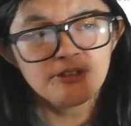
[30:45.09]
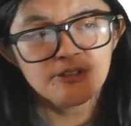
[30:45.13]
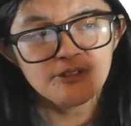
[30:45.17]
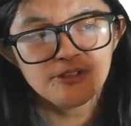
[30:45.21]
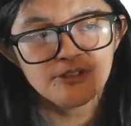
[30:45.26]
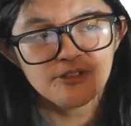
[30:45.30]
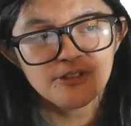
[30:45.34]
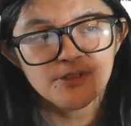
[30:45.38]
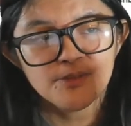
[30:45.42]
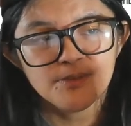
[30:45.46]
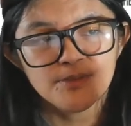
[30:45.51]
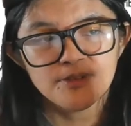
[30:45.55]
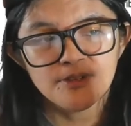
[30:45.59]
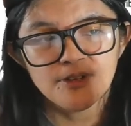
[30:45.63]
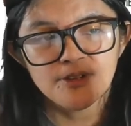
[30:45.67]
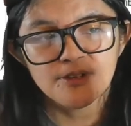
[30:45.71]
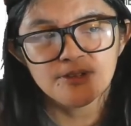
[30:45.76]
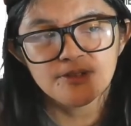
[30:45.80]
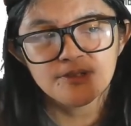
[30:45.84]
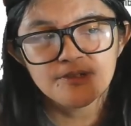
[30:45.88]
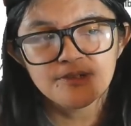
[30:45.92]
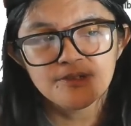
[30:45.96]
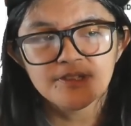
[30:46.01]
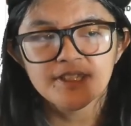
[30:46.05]
So you
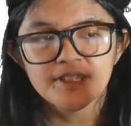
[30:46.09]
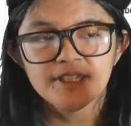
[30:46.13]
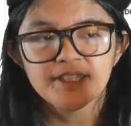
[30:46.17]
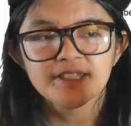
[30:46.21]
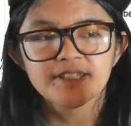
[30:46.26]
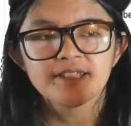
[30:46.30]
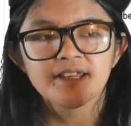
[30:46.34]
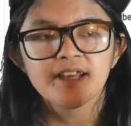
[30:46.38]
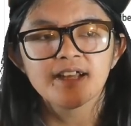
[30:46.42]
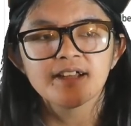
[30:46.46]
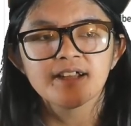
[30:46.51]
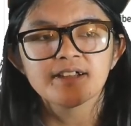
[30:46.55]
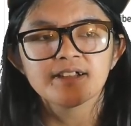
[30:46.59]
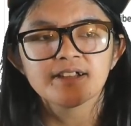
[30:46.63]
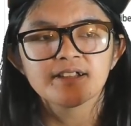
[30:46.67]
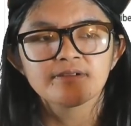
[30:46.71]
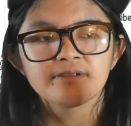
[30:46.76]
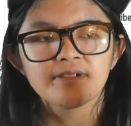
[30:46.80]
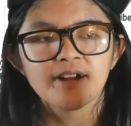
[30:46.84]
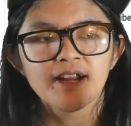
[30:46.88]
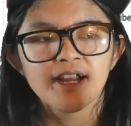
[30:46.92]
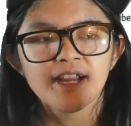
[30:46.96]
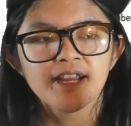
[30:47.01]
can tell, right,